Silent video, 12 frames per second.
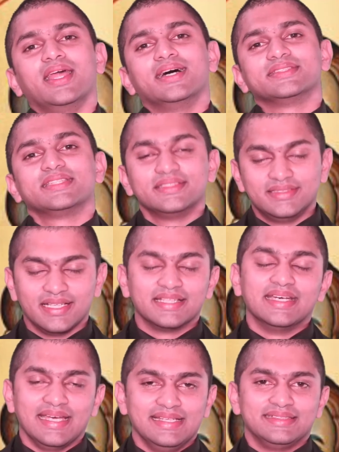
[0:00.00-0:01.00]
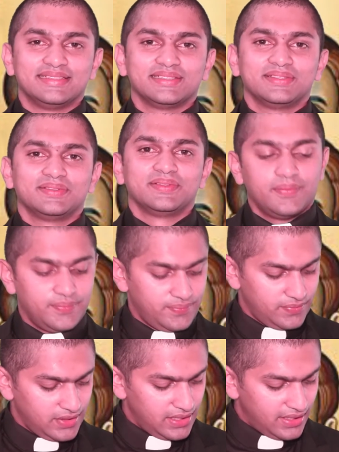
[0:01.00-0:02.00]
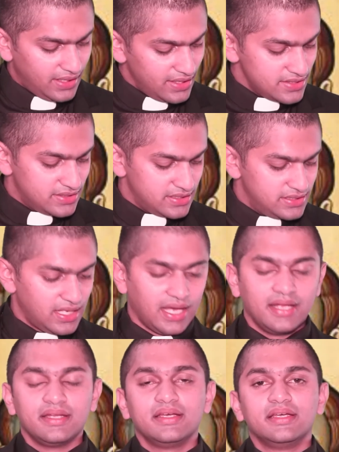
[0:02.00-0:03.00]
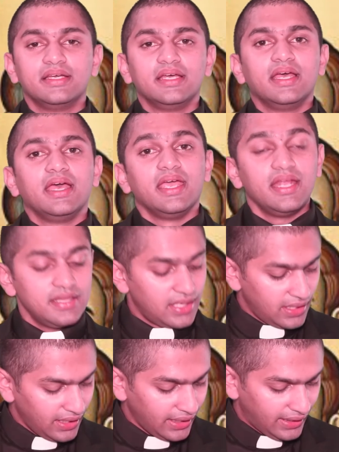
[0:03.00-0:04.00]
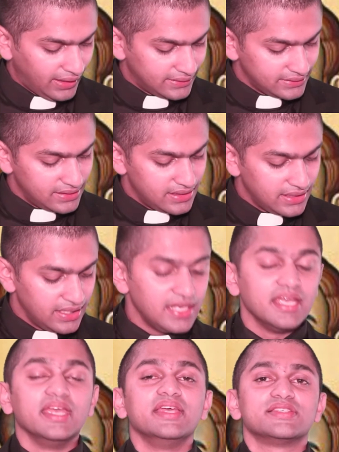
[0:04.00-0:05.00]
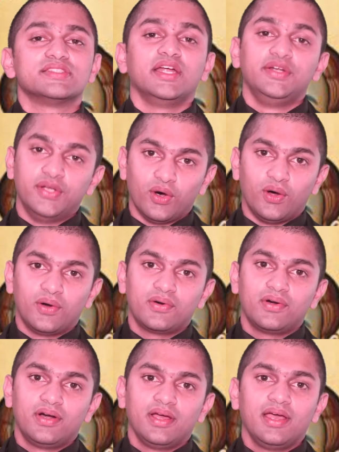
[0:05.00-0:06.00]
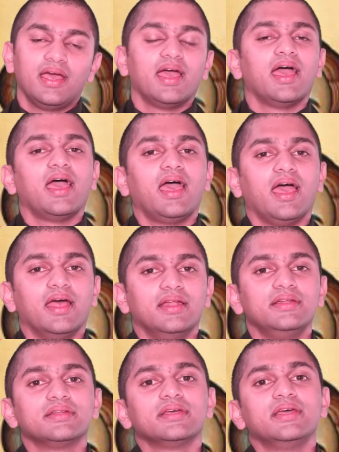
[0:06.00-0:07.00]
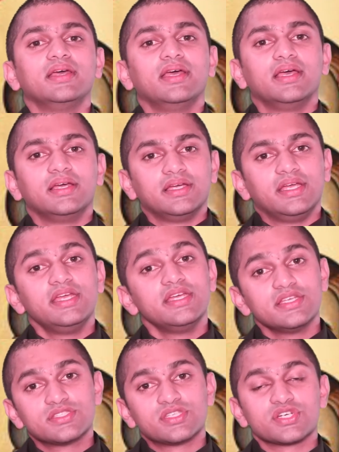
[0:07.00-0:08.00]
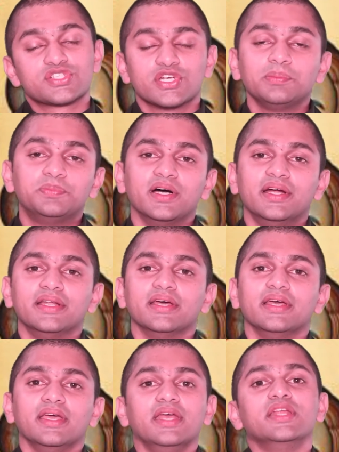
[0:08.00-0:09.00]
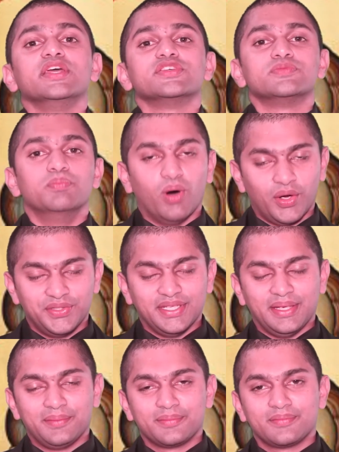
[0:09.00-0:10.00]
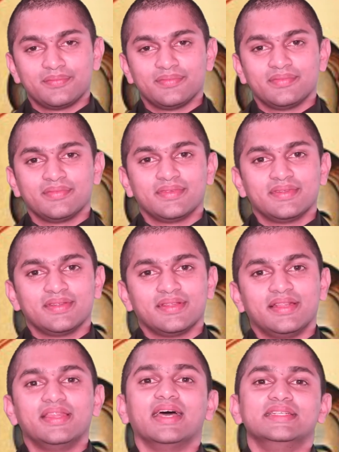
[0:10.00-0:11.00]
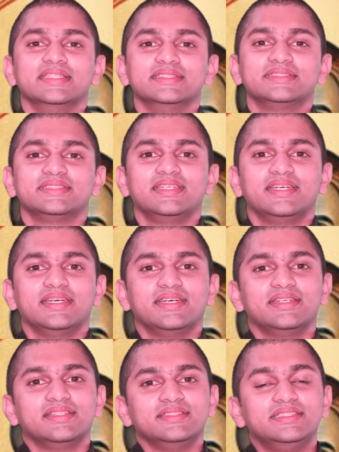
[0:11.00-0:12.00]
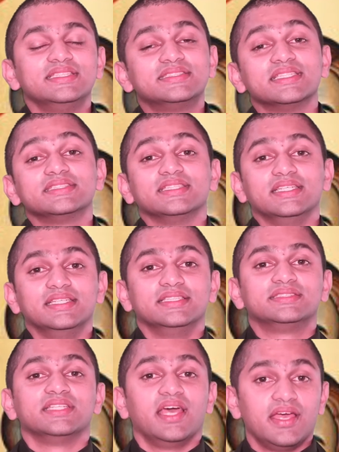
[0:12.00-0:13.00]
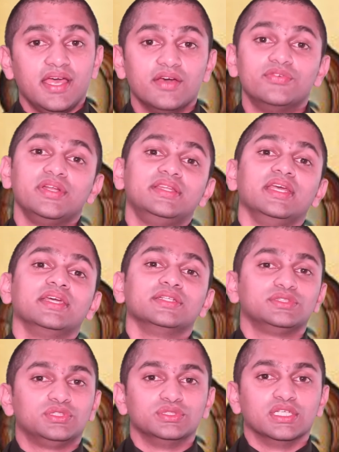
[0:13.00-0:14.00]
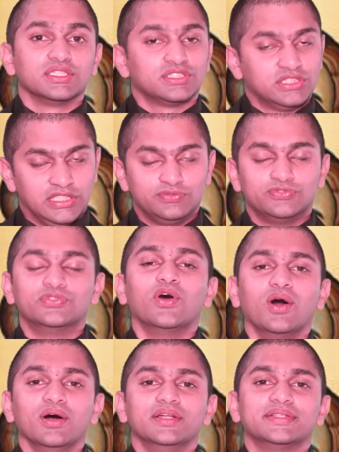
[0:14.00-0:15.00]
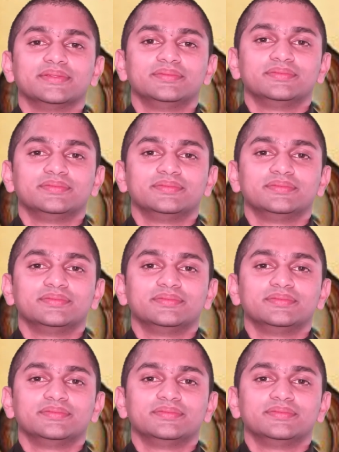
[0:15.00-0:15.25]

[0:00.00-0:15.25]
as the gate. He narrates it that in the head he is the door and he is the shepherd in his body. That is, Jesus is everything to the sheepfold.